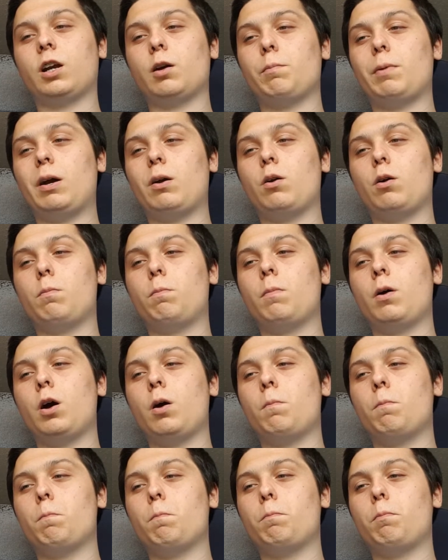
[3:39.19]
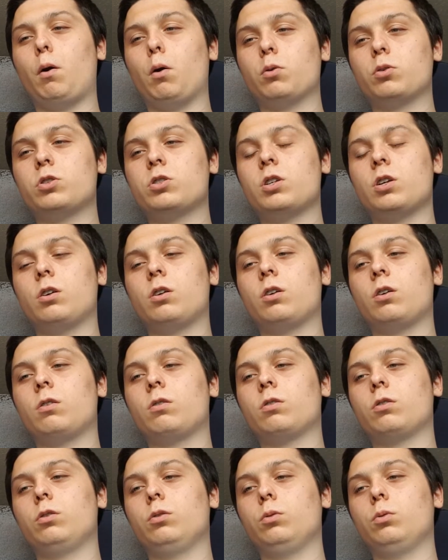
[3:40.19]
about a boxer
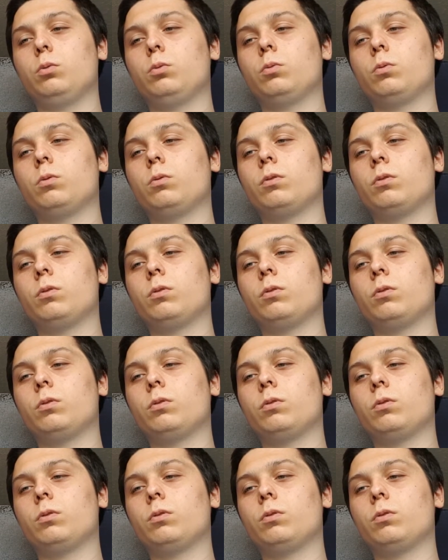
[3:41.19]
who.